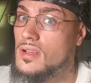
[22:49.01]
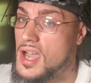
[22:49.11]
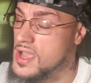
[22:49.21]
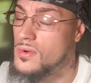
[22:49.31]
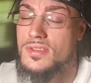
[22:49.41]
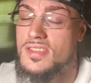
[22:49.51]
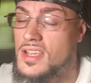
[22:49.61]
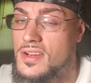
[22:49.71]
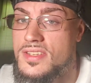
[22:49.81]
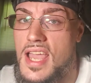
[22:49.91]
I ain't gonna sit
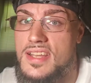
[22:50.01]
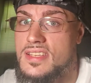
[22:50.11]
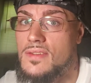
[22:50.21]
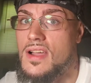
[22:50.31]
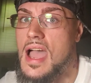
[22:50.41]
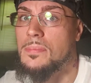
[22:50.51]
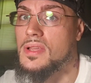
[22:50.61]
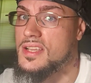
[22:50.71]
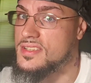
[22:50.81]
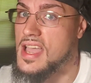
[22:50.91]
here and say it's never
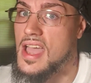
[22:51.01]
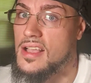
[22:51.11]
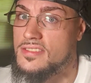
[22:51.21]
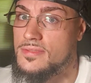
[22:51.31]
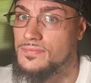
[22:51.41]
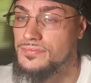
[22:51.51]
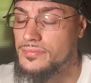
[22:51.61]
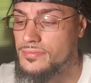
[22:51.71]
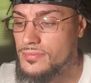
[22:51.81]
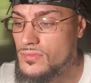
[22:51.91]
happened, because it has.
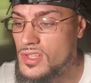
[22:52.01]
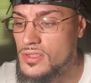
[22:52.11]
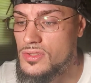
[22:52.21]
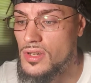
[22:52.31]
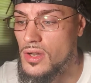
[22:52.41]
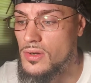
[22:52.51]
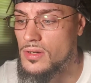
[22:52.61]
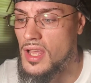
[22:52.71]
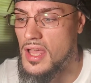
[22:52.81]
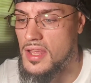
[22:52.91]
You
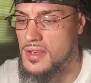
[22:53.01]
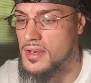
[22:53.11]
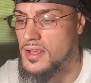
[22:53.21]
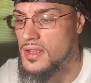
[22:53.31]
know, and